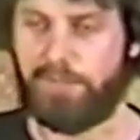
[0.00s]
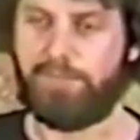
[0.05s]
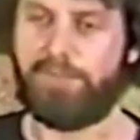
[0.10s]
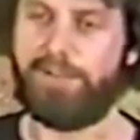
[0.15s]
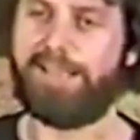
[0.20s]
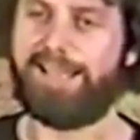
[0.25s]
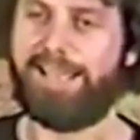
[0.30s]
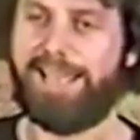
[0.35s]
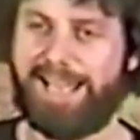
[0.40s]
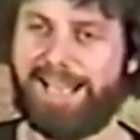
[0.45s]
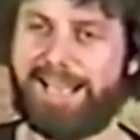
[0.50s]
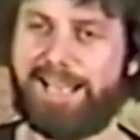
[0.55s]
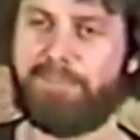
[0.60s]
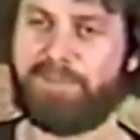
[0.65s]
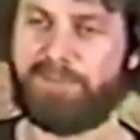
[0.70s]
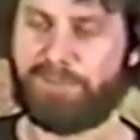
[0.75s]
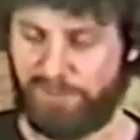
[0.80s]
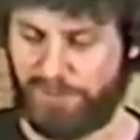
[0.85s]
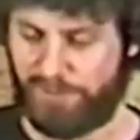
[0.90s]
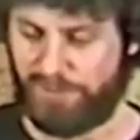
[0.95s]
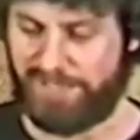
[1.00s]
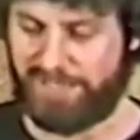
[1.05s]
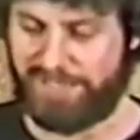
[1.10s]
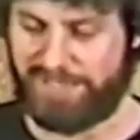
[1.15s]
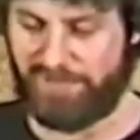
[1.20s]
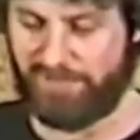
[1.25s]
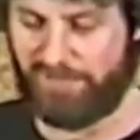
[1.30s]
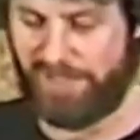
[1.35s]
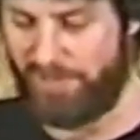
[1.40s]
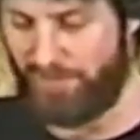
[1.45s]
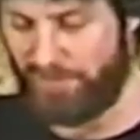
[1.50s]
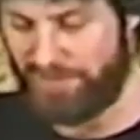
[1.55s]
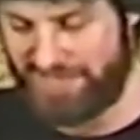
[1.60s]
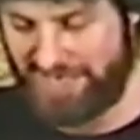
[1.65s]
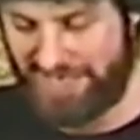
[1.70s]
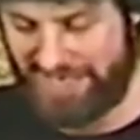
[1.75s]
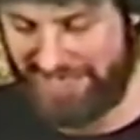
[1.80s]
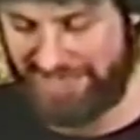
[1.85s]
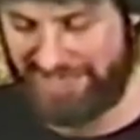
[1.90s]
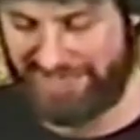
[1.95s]
You ever had the hiccups when you're teaching a Bible
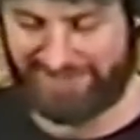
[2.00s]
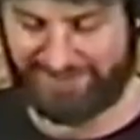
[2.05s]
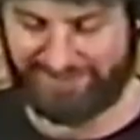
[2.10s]
study?